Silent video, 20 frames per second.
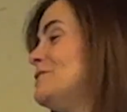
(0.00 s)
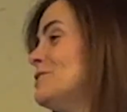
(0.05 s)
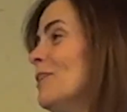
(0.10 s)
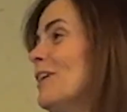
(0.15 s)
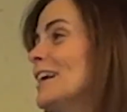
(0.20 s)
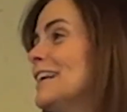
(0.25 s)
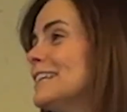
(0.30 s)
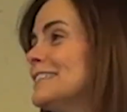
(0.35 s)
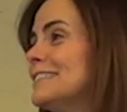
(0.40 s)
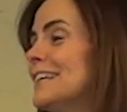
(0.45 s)

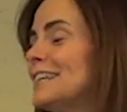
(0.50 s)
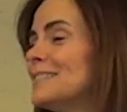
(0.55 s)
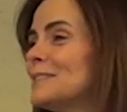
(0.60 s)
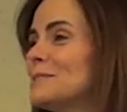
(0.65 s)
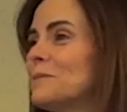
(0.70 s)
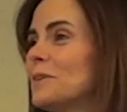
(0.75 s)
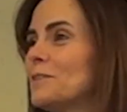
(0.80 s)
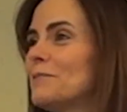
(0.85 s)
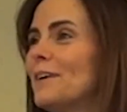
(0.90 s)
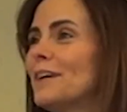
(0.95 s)
join us as a
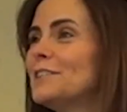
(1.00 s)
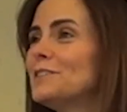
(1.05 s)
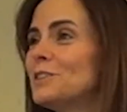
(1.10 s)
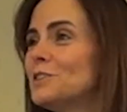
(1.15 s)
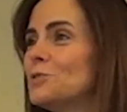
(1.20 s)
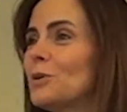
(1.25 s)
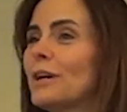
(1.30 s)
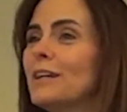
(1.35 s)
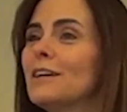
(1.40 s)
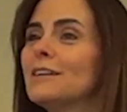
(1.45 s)
professional,
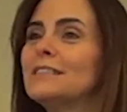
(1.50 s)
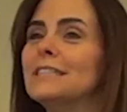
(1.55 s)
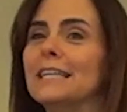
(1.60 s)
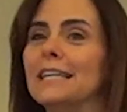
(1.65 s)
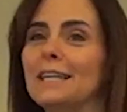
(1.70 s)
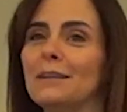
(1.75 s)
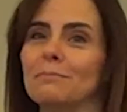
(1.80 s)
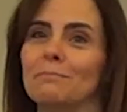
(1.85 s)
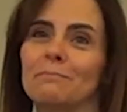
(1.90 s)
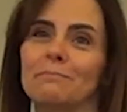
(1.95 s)
join our
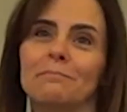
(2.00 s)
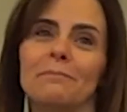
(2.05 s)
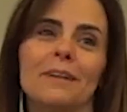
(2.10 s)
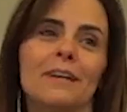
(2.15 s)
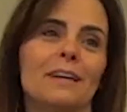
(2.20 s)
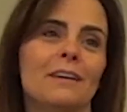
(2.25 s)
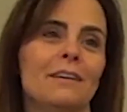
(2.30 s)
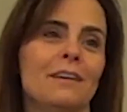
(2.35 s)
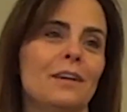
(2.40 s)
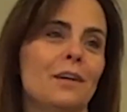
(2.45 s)
team.
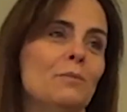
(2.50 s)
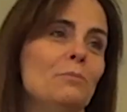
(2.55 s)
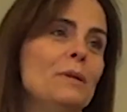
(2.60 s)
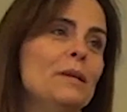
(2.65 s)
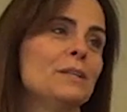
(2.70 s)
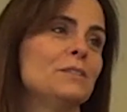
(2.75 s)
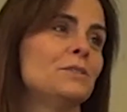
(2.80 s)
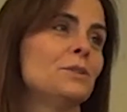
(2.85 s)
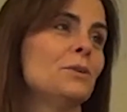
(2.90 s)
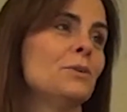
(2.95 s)
You can
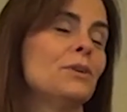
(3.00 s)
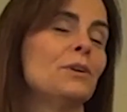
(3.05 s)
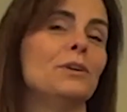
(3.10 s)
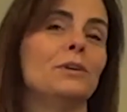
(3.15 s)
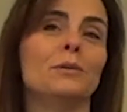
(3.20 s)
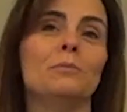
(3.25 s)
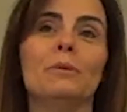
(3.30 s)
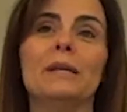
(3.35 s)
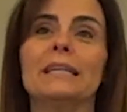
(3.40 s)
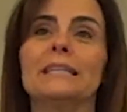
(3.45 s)
be a tutor, you
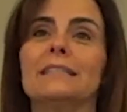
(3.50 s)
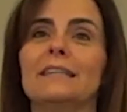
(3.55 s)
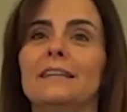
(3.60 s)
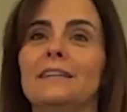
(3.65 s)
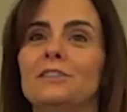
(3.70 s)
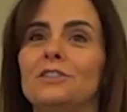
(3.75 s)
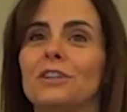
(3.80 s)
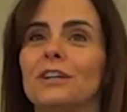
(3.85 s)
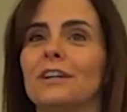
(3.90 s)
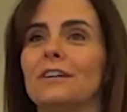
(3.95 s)
can be a
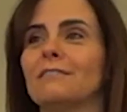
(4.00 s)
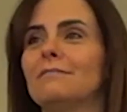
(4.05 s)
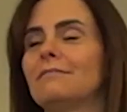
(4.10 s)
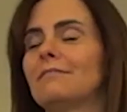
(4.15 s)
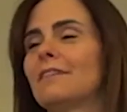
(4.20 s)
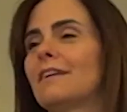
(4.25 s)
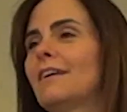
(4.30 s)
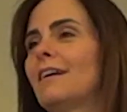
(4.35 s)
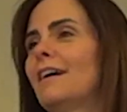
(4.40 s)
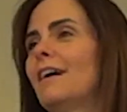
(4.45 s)
teacher,
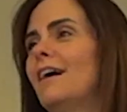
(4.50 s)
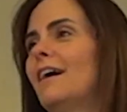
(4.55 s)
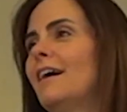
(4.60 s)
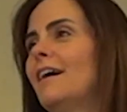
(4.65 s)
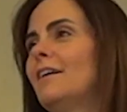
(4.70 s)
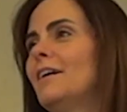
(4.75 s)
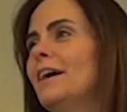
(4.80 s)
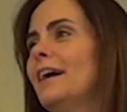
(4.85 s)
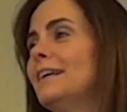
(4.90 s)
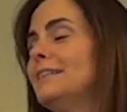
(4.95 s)
uh,
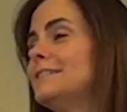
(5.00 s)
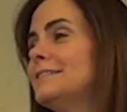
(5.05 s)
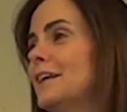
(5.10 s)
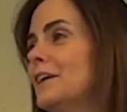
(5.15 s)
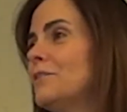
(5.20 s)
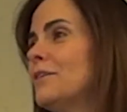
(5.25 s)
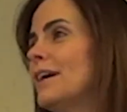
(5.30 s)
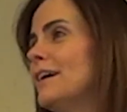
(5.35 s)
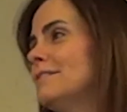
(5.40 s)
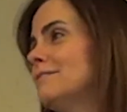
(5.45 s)

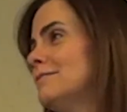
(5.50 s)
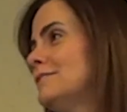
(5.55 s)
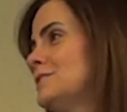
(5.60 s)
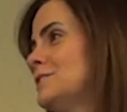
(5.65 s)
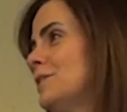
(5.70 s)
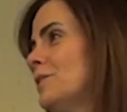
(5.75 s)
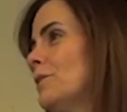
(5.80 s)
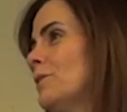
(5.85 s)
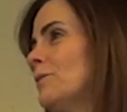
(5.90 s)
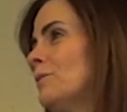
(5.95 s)
etc.
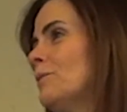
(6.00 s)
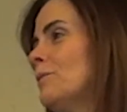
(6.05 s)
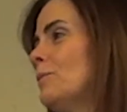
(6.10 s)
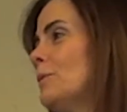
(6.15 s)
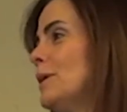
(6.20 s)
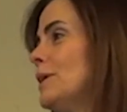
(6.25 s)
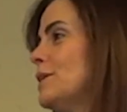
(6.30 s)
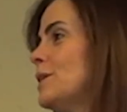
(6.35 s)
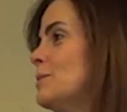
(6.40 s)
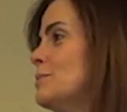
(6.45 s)
So
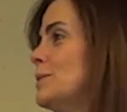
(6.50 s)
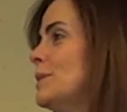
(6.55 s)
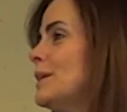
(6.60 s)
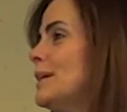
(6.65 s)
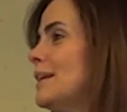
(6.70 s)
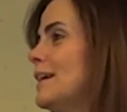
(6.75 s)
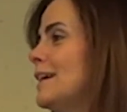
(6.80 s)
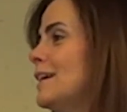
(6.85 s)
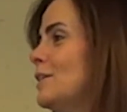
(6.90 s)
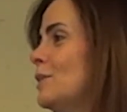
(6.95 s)
we're a
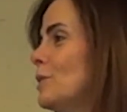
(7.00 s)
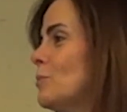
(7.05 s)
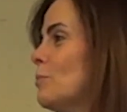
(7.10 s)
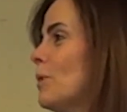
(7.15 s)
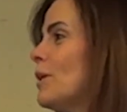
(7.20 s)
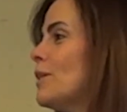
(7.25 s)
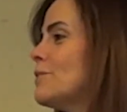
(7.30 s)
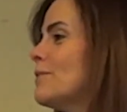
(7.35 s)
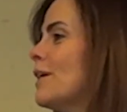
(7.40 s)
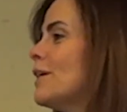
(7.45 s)
community, you're
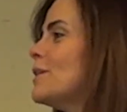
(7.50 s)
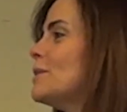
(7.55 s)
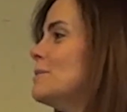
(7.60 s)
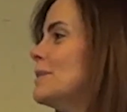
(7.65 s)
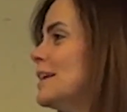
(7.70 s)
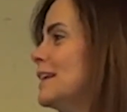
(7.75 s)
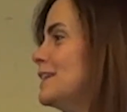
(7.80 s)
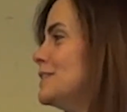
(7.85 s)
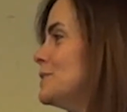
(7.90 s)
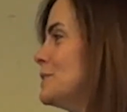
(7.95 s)
part of our
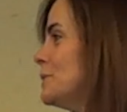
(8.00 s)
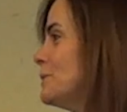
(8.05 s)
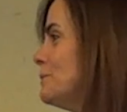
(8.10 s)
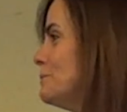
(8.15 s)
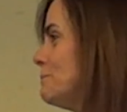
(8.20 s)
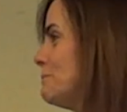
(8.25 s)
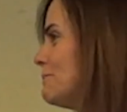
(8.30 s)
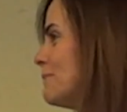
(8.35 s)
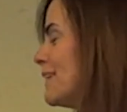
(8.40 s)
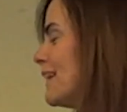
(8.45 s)
community too.
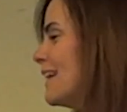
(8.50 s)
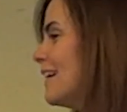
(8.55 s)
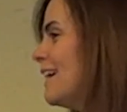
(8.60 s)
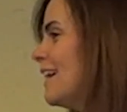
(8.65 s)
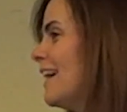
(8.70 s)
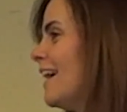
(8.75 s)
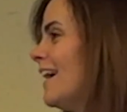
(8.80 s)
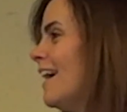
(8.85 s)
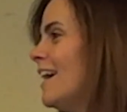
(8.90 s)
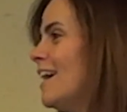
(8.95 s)

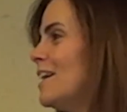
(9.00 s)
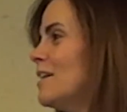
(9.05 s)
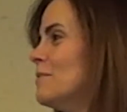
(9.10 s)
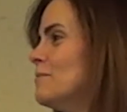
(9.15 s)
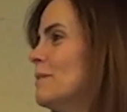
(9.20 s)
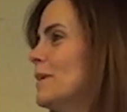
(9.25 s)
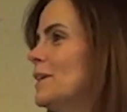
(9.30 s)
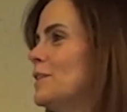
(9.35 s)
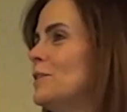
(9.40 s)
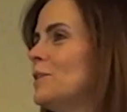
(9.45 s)
Um,
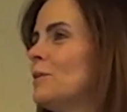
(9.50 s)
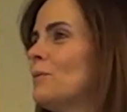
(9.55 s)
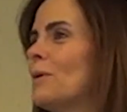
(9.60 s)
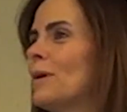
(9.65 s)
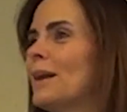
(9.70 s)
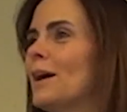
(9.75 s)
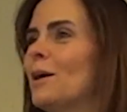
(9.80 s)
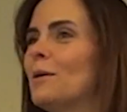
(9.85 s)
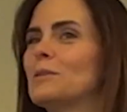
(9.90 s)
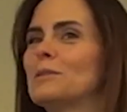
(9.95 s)
and you're
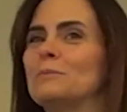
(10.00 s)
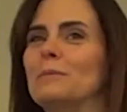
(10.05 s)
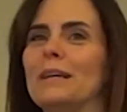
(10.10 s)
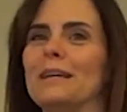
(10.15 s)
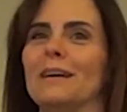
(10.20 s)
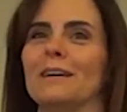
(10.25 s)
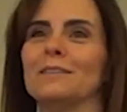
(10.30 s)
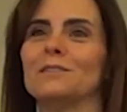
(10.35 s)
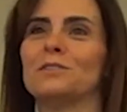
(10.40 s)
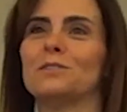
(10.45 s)
what helps
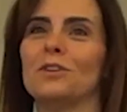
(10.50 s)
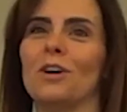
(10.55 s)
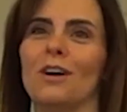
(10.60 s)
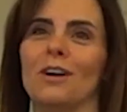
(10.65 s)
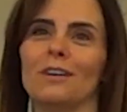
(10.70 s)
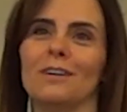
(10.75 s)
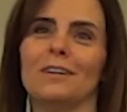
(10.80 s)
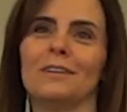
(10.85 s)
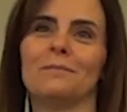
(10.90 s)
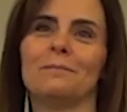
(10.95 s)
make us
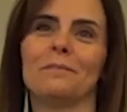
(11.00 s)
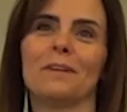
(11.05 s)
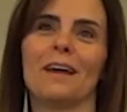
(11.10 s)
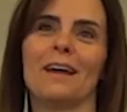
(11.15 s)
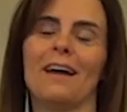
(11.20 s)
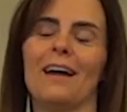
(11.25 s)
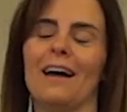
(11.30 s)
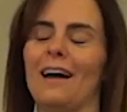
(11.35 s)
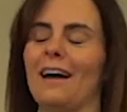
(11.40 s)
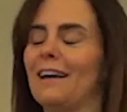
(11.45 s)
strong
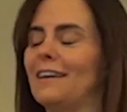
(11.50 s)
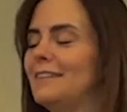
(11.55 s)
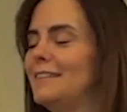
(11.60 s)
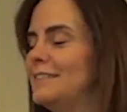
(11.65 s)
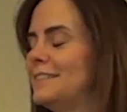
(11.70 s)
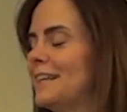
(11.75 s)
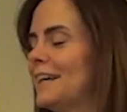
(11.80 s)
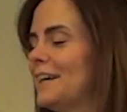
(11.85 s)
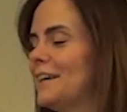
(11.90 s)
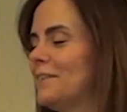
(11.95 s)

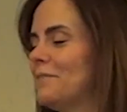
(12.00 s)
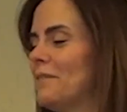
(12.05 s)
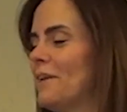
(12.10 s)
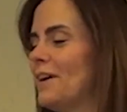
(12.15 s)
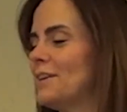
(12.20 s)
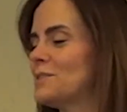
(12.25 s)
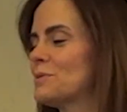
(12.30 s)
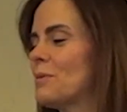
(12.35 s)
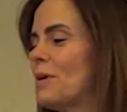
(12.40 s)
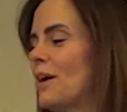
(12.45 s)
and uh,
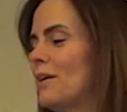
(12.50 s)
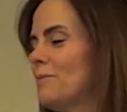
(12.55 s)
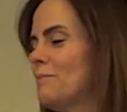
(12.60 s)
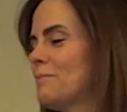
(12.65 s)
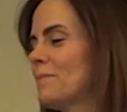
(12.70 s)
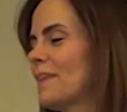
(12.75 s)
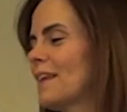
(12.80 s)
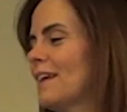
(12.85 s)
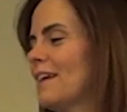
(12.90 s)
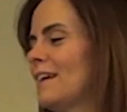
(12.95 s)
as well.
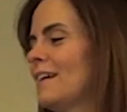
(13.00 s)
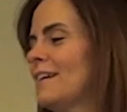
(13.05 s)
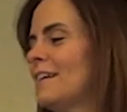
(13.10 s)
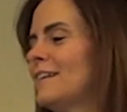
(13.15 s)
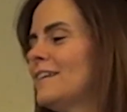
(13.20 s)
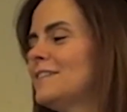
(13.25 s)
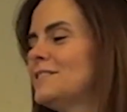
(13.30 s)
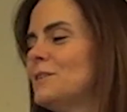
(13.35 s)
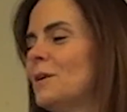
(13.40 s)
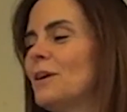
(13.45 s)

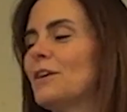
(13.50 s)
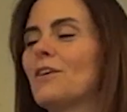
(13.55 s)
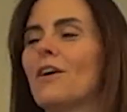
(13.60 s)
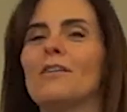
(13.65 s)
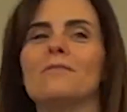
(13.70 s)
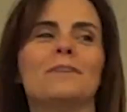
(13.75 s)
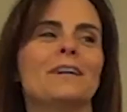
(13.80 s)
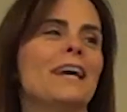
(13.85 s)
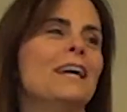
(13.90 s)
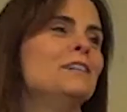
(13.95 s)
So our
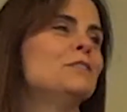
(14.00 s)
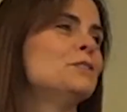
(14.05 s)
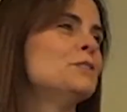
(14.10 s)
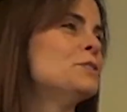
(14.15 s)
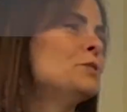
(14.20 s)
convocation